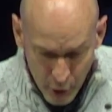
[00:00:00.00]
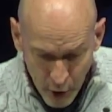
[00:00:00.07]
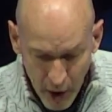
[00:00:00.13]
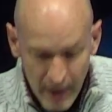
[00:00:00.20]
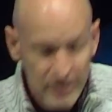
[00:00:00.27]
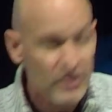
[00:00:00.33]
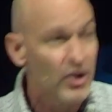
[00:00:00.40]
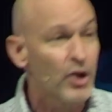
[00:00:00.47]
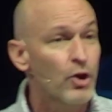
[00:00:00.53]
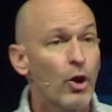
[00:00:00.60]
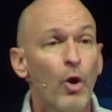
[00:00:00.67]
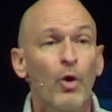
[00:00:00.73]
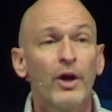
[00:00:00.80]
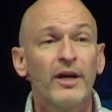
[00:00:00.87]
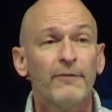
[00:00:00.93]
crossed, the
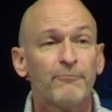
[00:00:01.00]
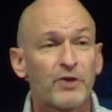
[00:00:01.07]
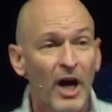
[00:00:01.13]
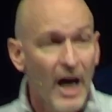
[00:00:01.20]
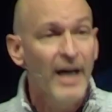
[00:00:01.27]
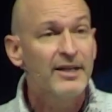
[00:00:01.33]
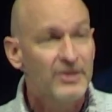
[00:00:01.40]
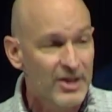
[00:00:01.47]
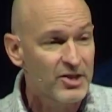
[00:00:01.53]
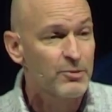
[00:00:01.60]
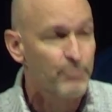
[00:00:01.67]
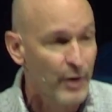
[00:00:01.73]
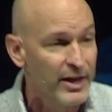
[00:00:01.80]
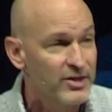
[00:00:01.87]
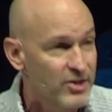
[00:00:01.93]
glory of God
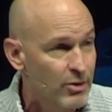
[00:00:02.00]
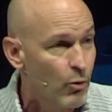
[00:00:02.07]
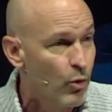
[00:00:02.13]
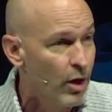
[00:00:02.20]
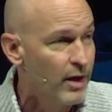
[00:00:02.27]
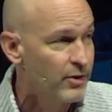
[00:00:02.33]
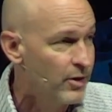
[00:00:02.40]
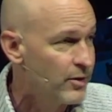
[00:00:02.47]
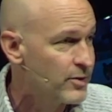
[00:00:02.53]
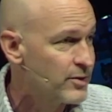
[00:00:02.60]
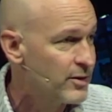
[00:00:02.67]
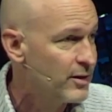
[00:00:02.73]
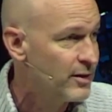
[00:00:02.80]
displaced the waters.